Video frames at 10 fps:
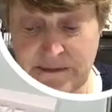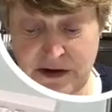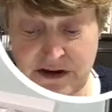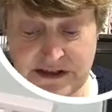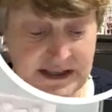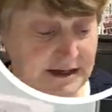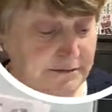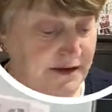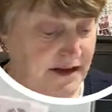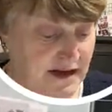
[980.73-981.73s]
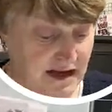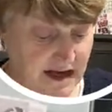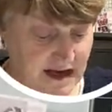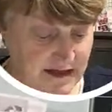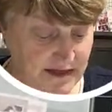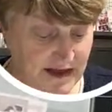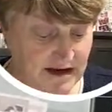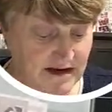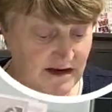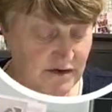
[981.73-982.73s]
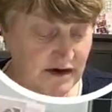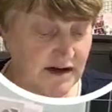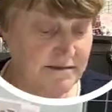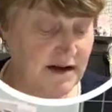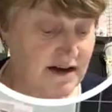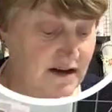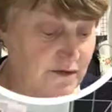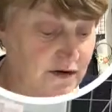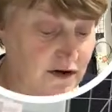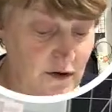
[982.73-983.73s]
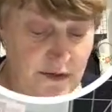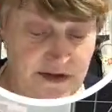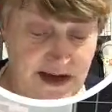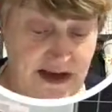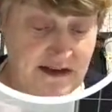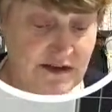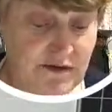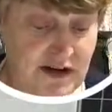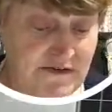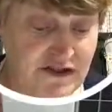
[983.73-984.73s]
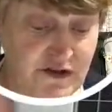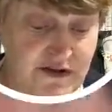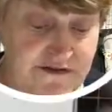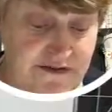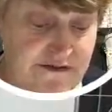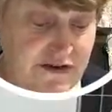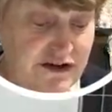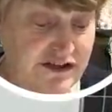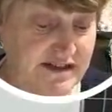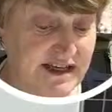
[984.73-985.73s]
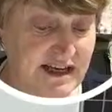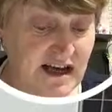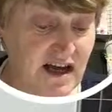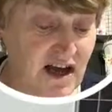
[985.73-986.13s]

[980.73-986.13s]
behind here, and then another one on there. So we're going to have two different versions here.